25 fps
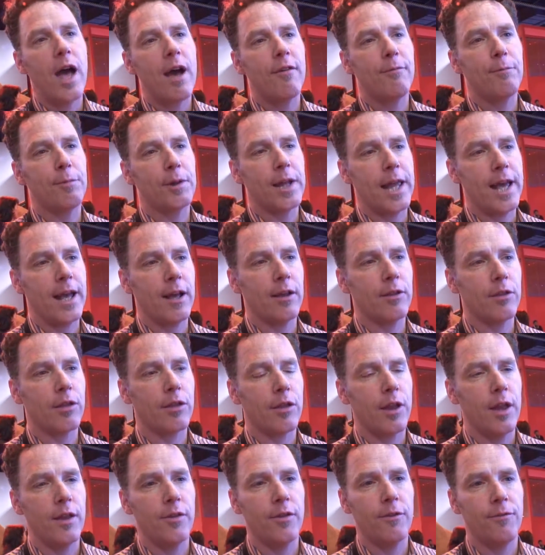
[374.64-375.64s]
We do have
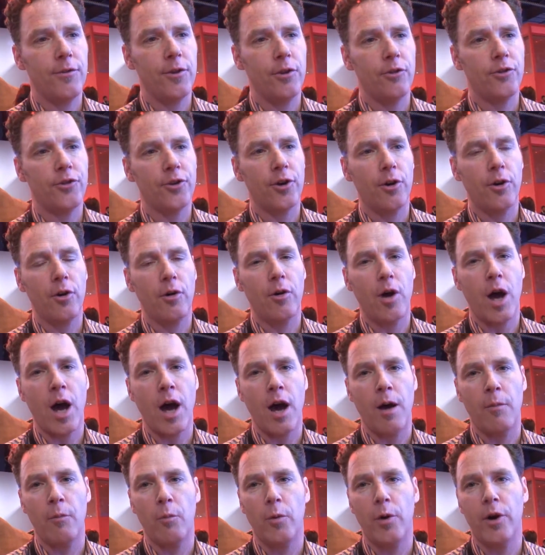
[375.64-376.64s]
plans in the
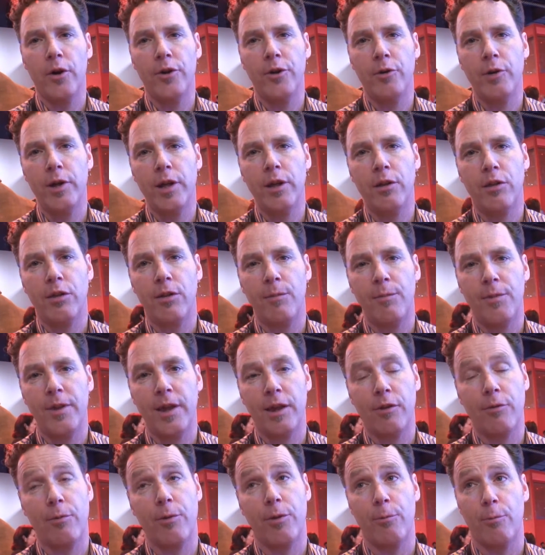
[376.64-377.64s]
future. We're
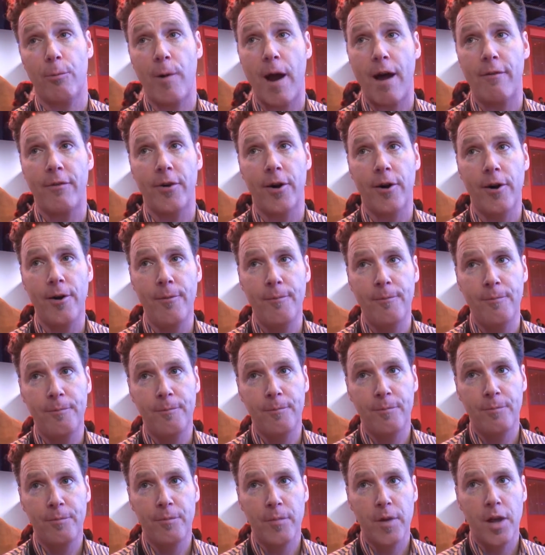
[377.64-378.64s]
doing some things with
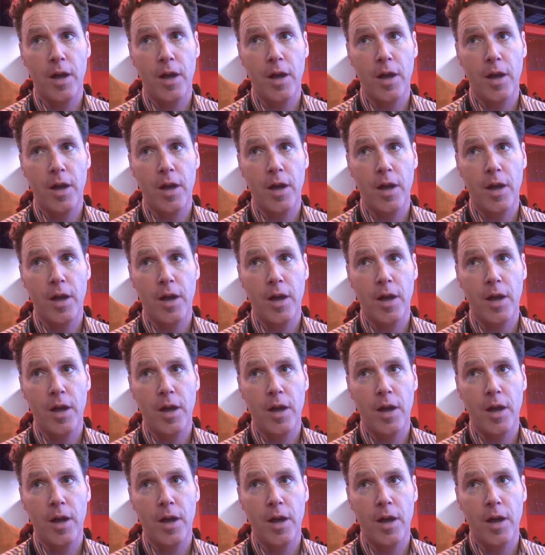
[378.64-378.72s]
Rever.